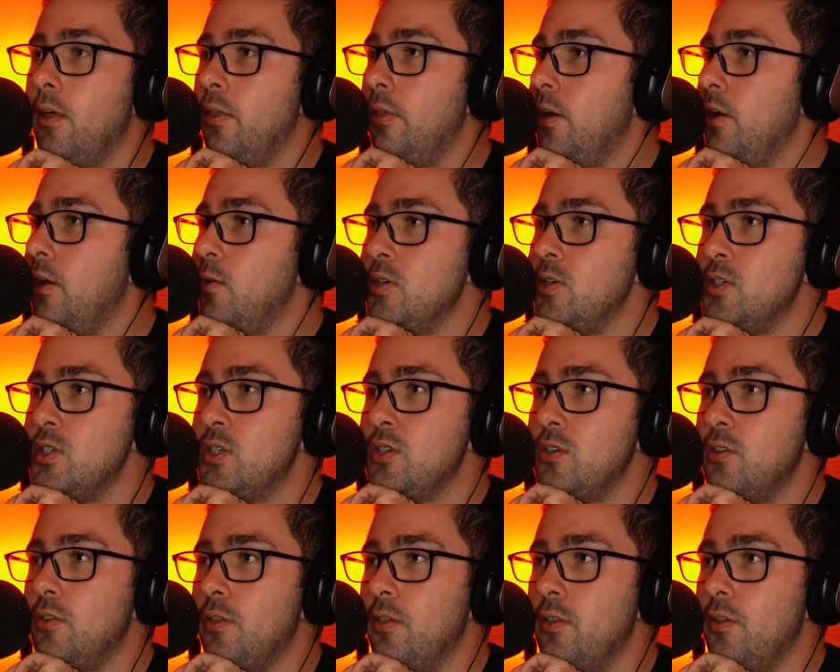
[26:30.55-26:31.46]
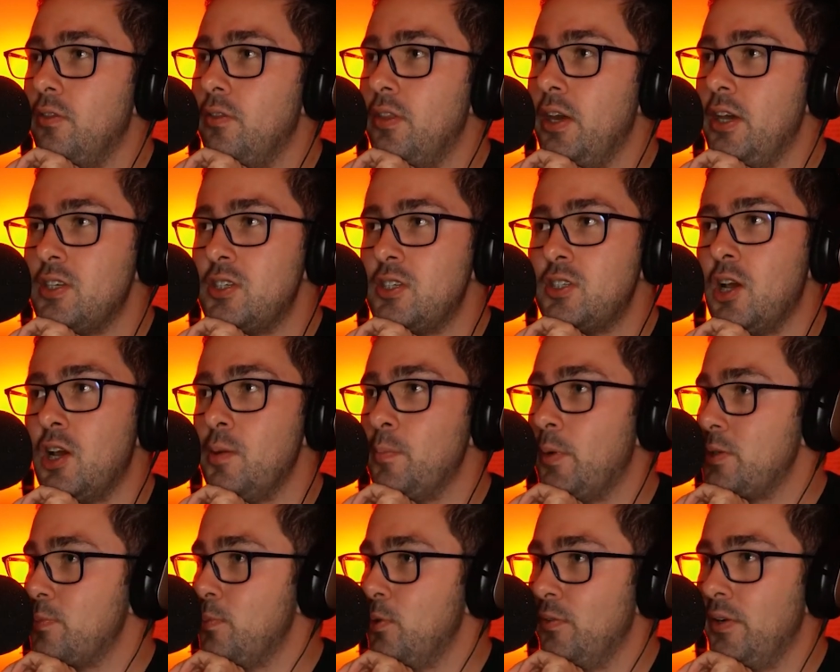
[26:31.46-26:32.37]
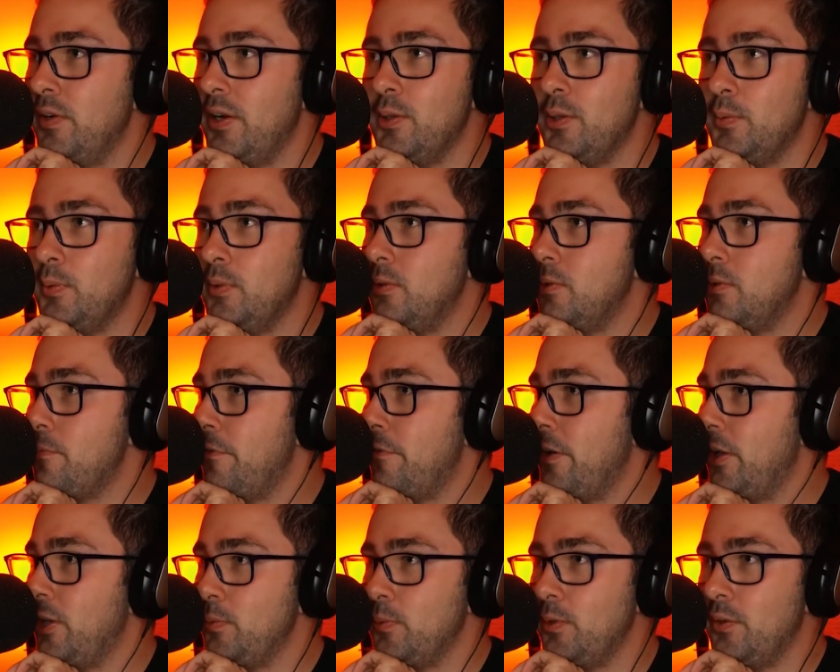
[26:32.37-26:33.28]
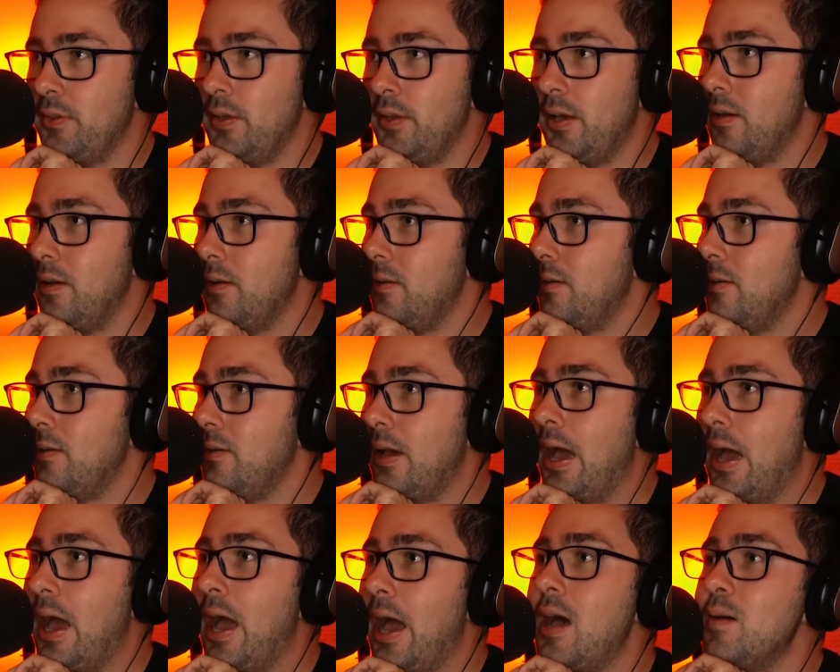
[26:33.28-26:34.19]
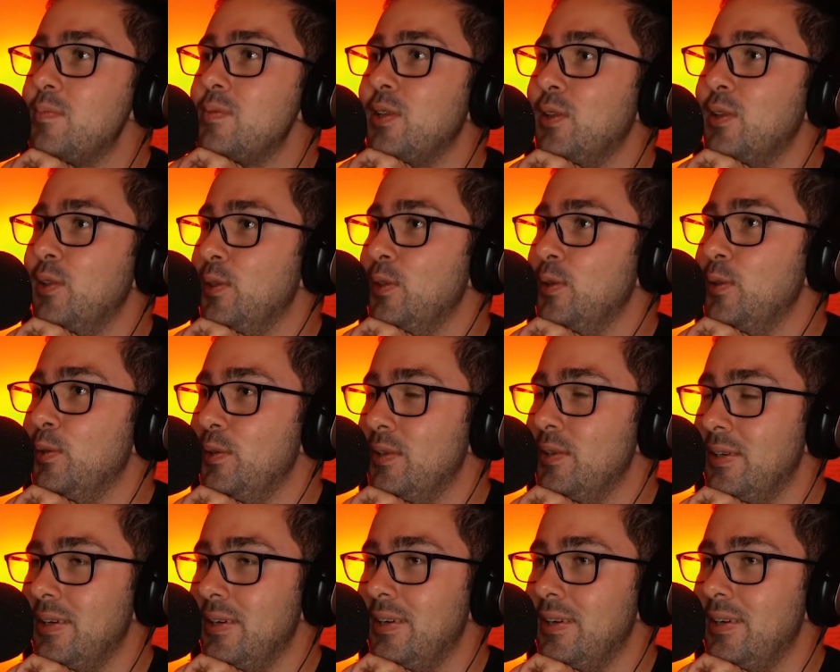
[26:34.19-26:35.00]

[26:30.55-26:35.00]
there's so much more valuable than that. Absolutely.